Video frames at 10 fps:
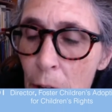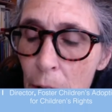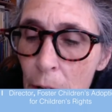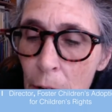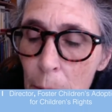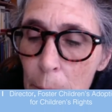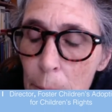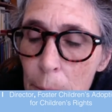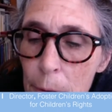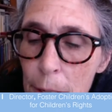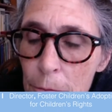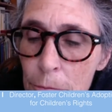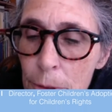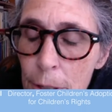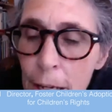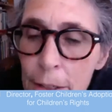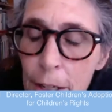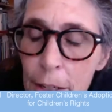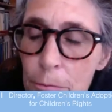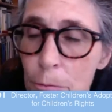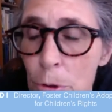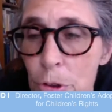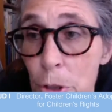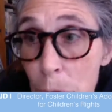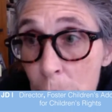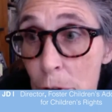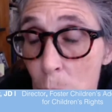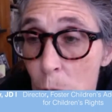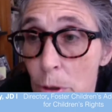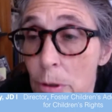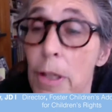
And that for children's court,